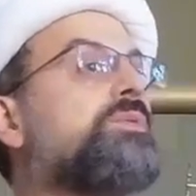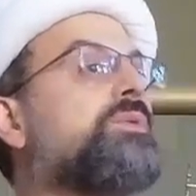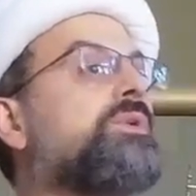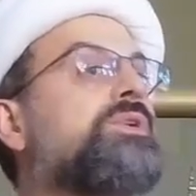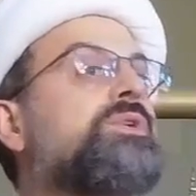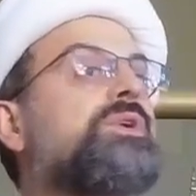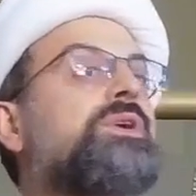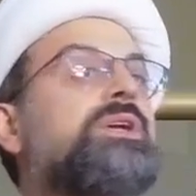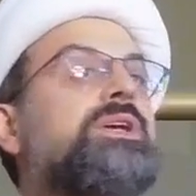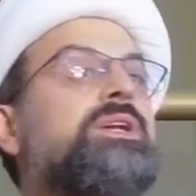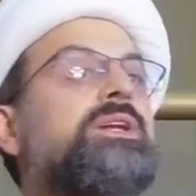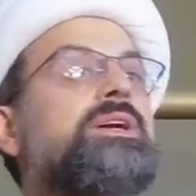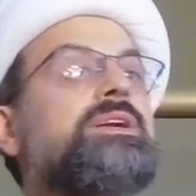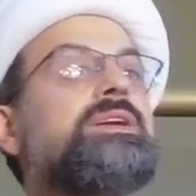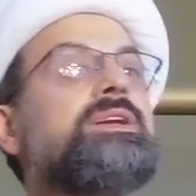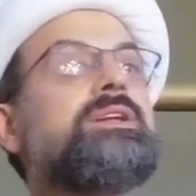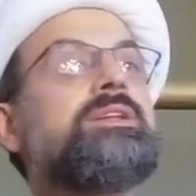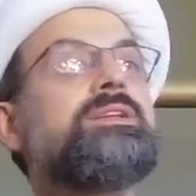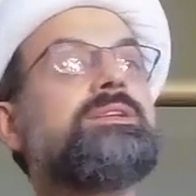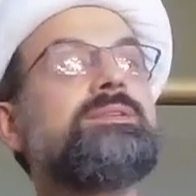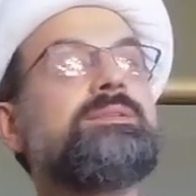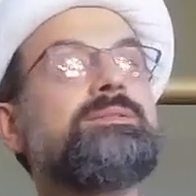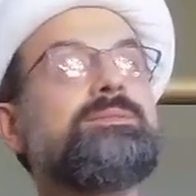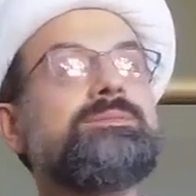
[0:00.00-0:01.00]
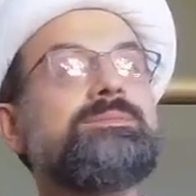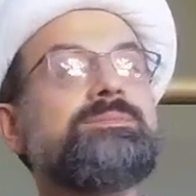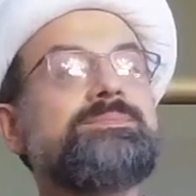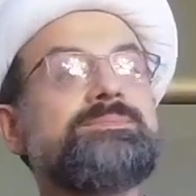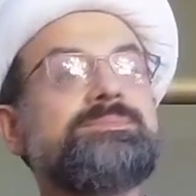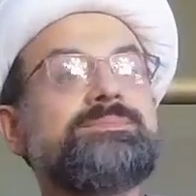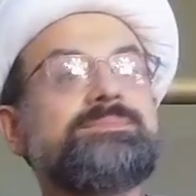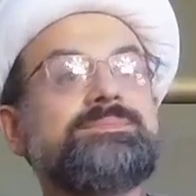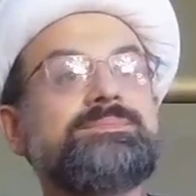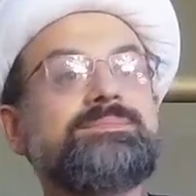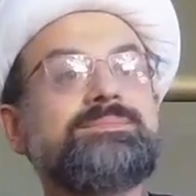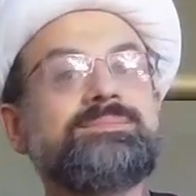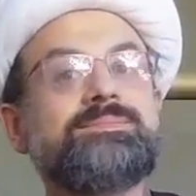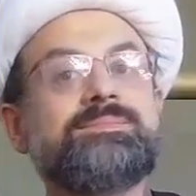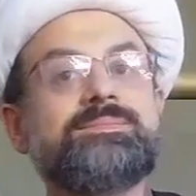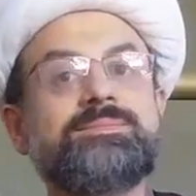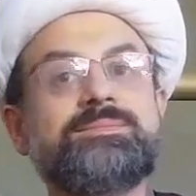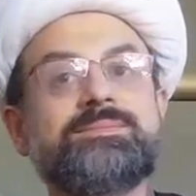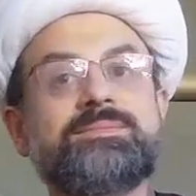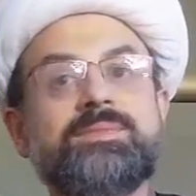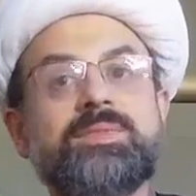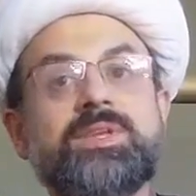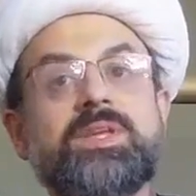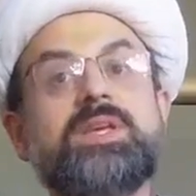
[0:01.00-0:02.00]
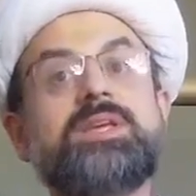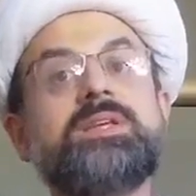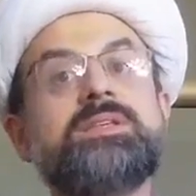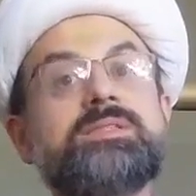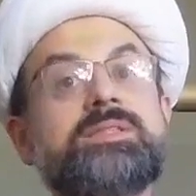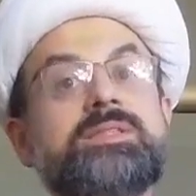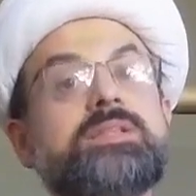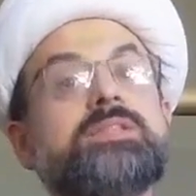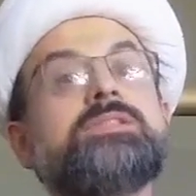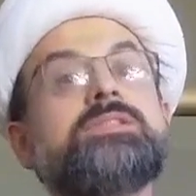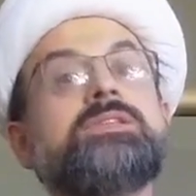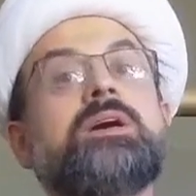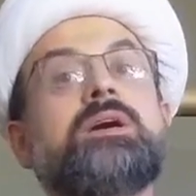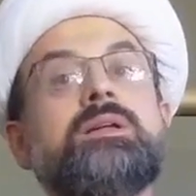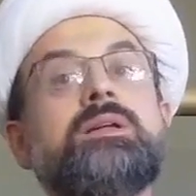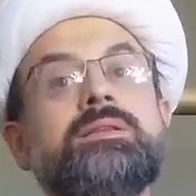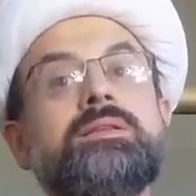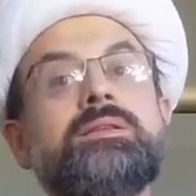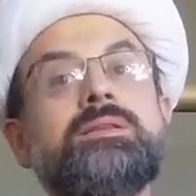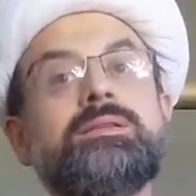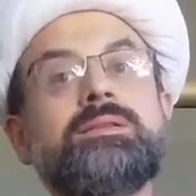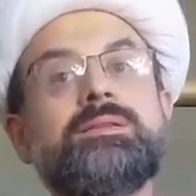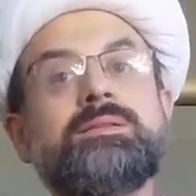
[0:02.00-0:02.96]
what you are going to read? He sits on.